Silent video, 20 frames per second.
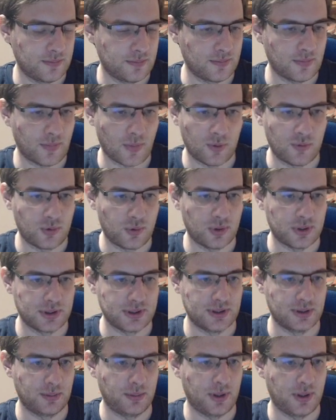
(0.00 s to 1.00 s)
Of course,
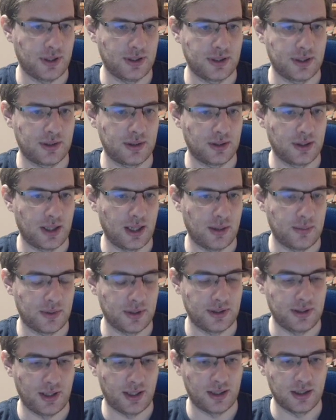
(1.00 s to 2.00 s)
in a practical game, I
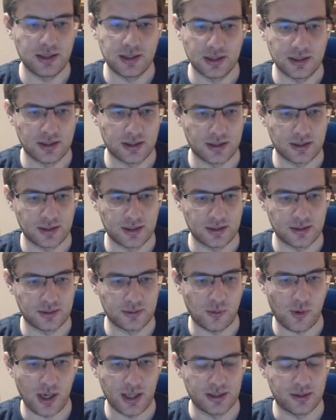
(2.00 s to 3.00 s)
take
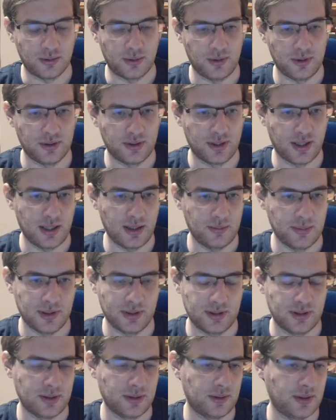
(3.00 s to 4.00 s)
white all the time,
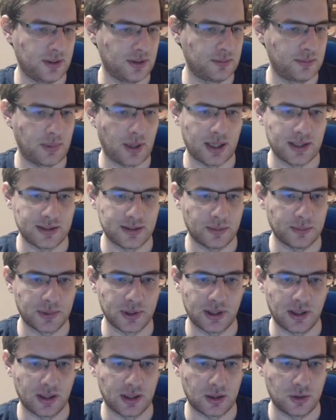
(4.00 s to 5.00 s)
and, you know, I play
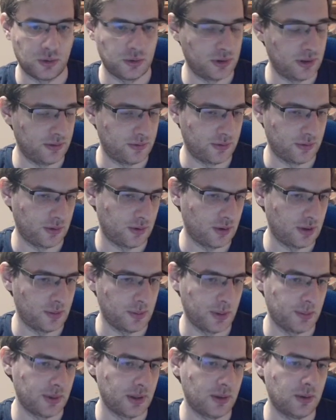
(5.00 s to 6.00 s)
something like rook d4,
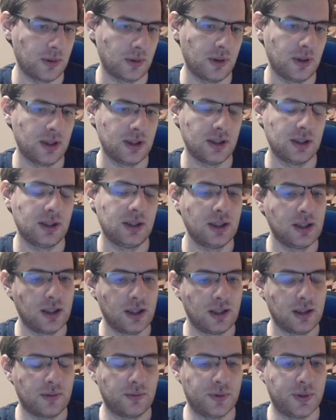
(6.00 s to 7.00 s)
maybe go
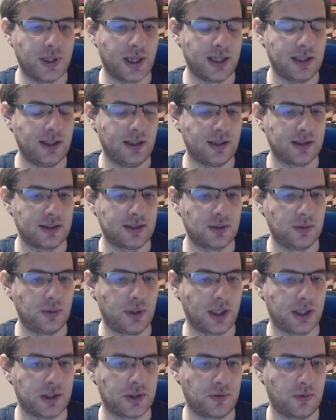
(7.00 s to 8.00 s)
with ideas rook
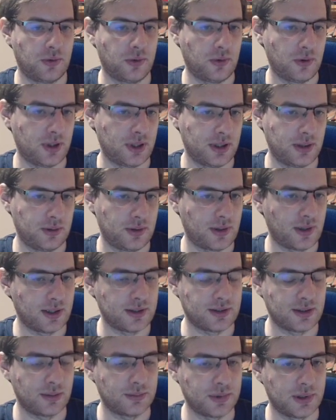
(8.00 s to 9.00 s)
h4 to try
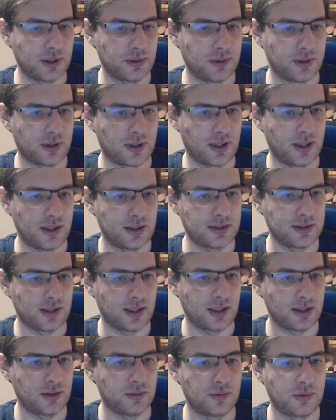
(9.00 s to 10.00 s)
something on the king
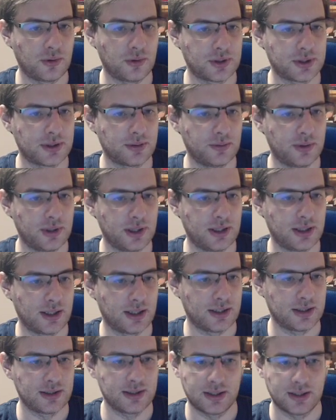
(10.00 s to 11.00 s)
side to force a
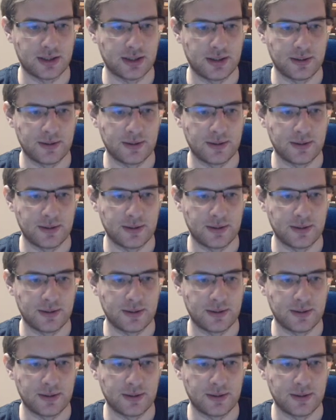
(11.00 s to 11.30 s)
weakness, and,